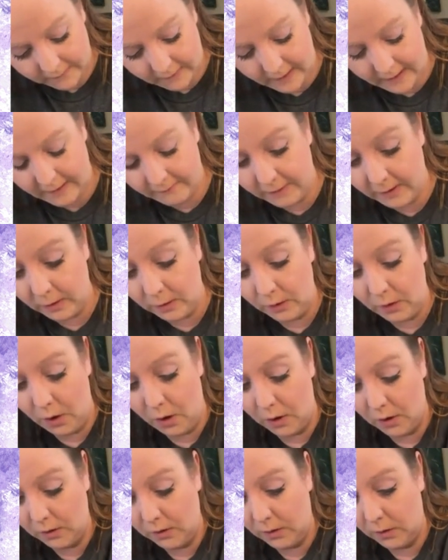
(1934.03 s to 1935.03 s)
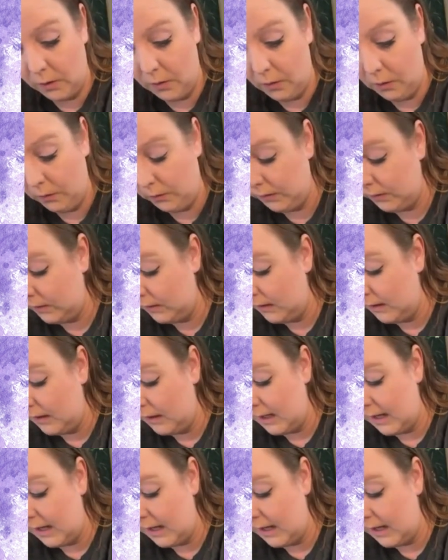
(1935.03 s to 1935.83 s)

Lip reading: glue doesn't have a long hold,